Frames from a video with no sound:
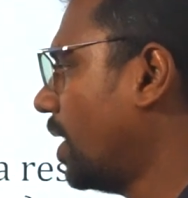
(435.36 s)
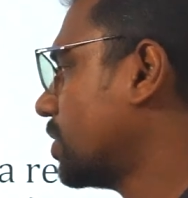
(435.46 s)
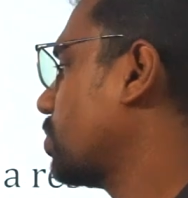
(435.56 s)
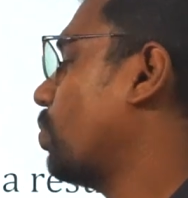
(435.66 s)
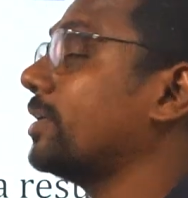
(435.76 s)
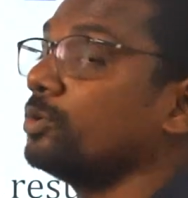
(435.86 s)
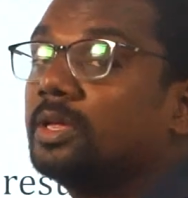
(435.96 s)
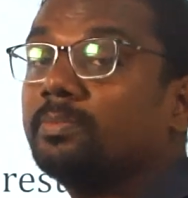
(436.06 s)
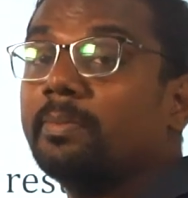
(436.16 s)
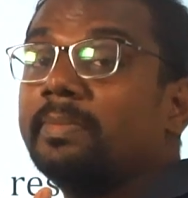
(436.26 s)
So what do you
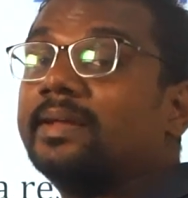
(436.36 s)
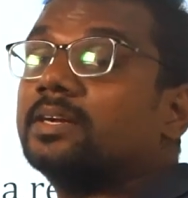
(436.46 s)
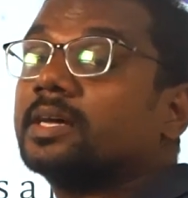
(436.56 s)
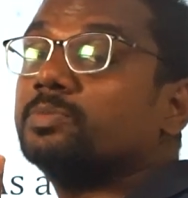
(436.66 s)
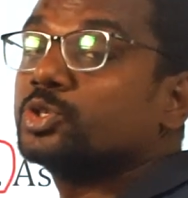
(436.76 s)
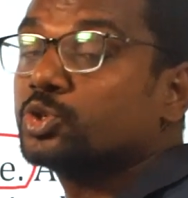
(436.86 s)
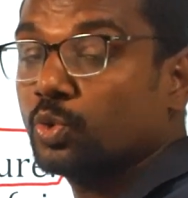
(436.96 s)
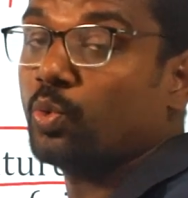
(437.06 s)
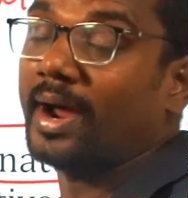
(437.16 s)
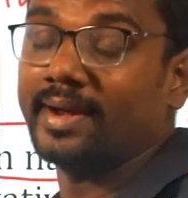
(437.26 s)
mean by middle term is too
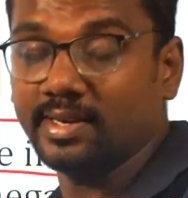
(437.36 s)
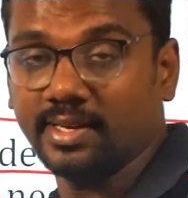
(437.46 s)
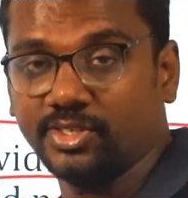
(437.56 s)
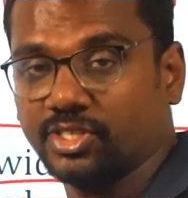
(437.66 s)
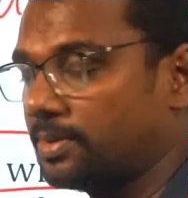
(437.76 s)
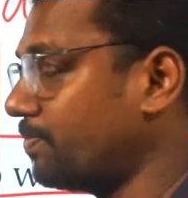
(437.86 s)
wide in nature?